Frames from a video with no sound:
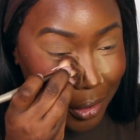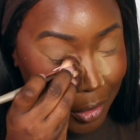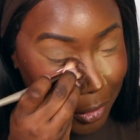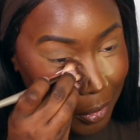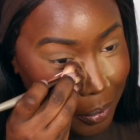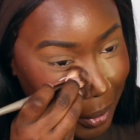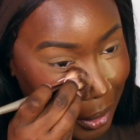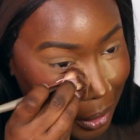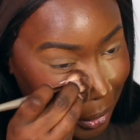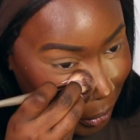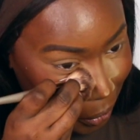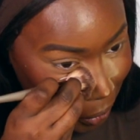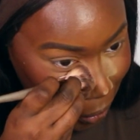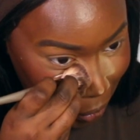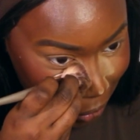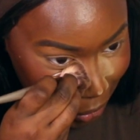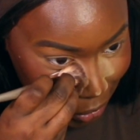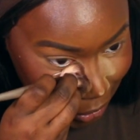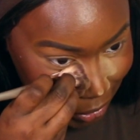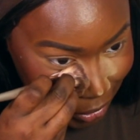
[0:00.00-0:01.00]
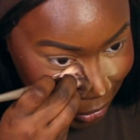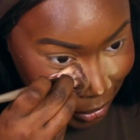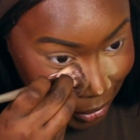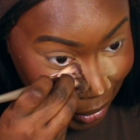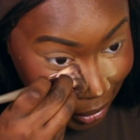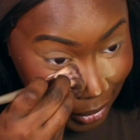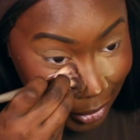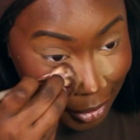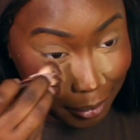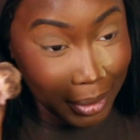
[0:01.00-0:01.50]
oh my gosh,
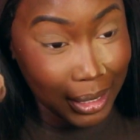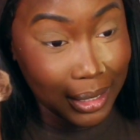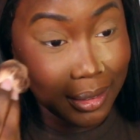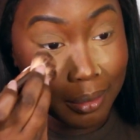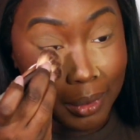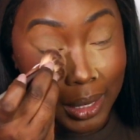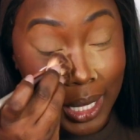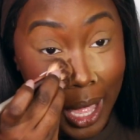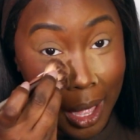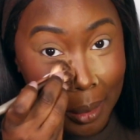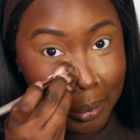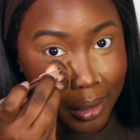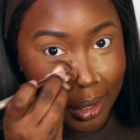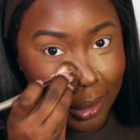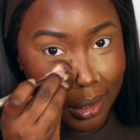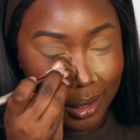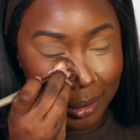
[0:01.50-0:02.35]
nothing makes me happier